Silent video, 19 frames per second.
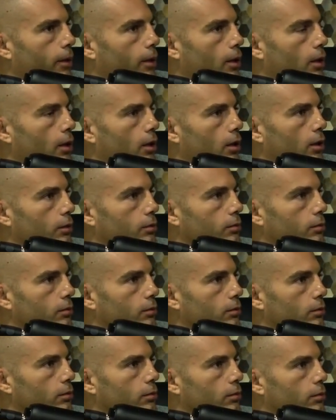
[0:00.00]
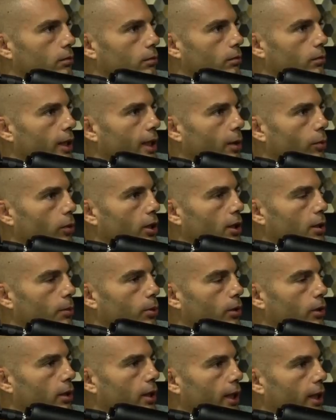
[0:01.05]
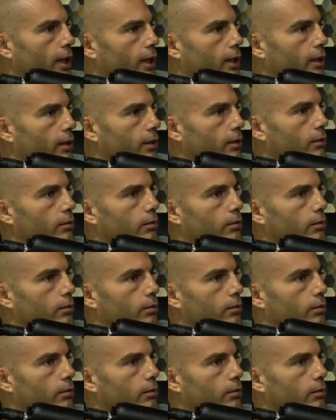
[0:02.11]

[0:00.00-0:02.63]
uh, he wanted to put a